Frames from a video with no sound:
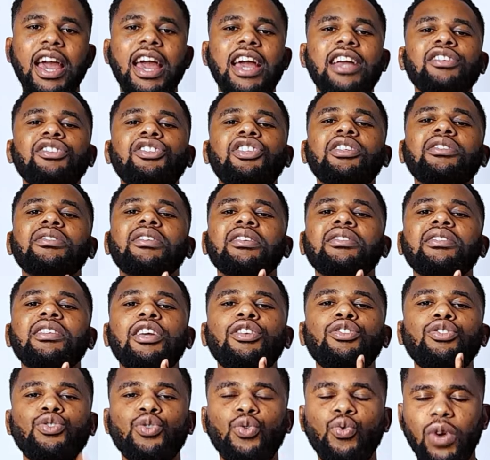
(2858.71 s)
And Jesus
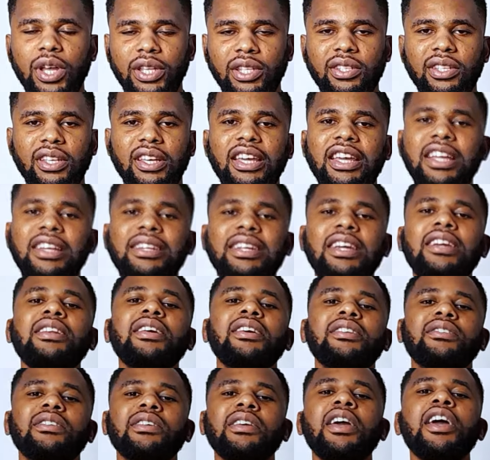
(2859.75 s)
said, do it. He did
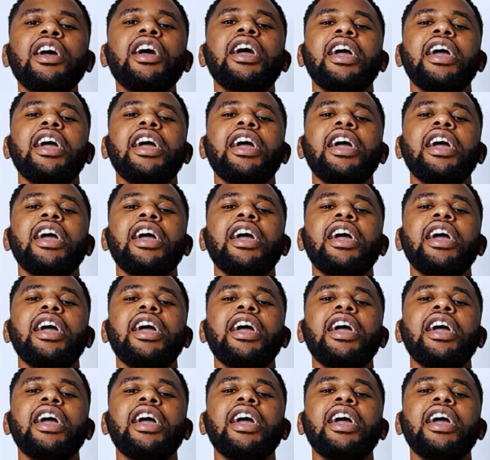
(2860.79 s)
it.